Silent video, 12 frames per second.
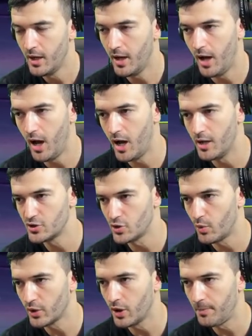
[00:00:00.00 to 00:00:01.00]
So
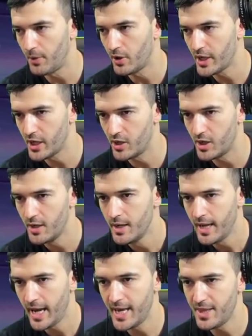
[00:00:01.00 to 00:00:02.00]
we're going to put her here
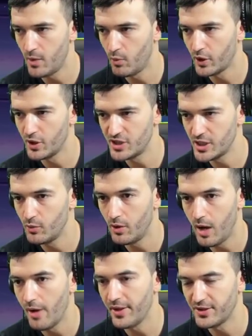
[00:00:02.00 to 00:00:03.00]
and then we're going to see
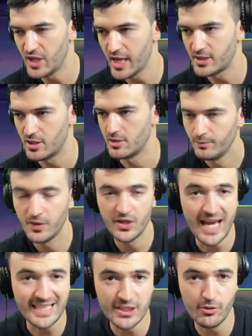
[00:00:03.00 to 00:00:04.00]
how that takes us. The
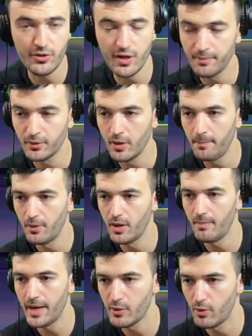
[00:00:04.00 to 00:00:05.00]
next hero that I'm going to put
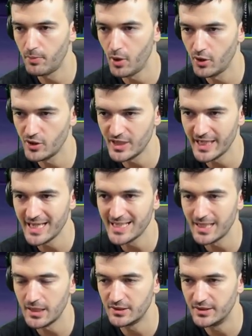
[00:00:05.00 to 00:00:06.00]
in my Hero Brawlers
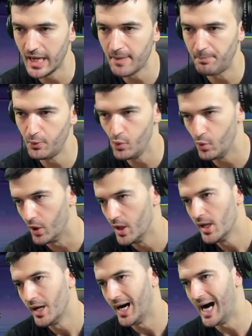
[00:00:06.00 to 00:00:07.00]
is Deadpool.
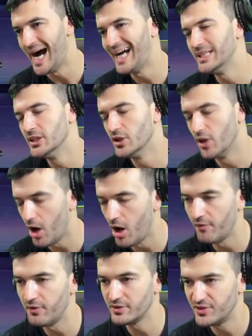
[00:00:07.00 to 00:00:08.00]
I
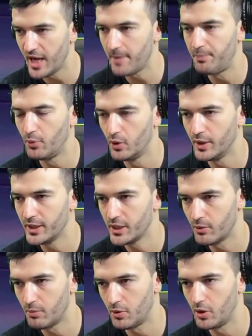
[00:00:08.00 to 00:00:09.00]
love Deadpool in
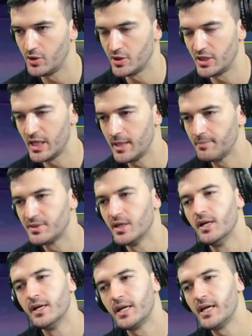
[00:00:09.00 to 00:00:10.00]
Hero Brawlers teams.
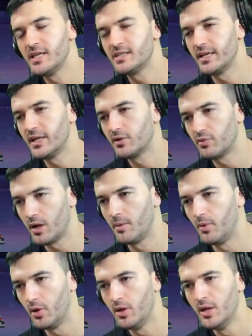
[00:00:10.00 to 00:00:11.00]
He's
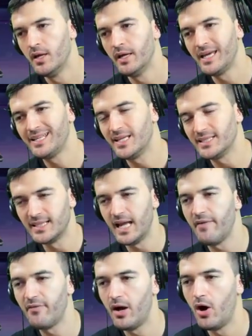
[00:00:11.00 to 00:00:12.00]
incredible. He doesn't
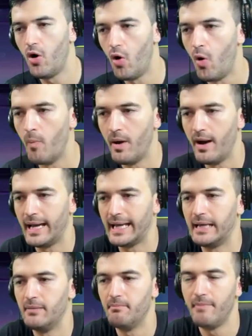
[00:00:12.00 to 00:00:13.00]
have a home
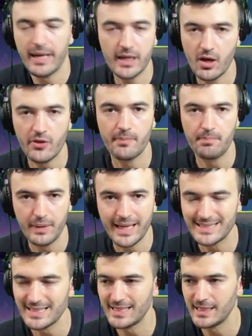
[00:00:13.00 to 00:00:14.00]
in many other
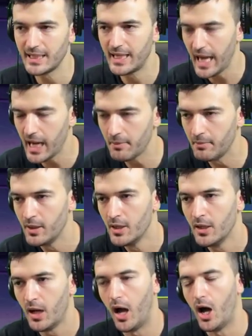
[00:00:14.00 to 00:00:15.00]
places in the game.
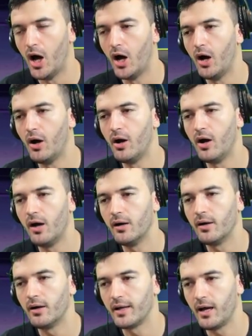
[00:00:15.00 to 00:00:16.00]

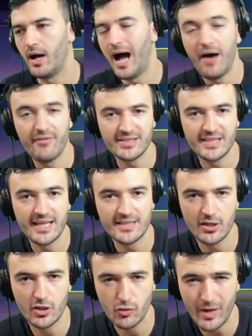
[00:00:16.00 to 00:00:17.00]
Obviously, he's
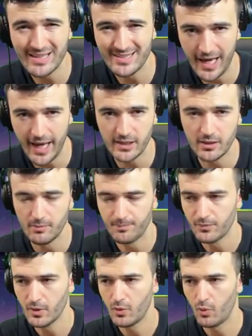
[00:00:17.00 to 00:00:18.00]
a great tandem
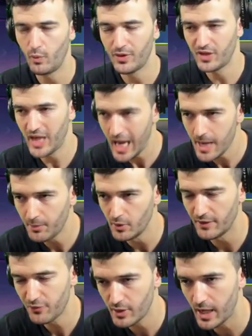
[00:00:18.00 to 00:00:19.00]
with
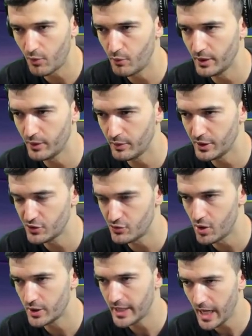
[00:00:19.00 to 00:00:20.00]
Cable if you got a really, really
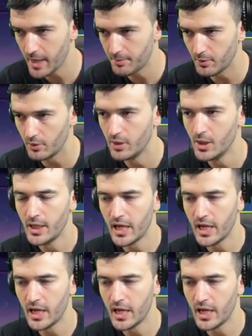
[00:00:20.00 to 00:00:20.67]
strong Cable.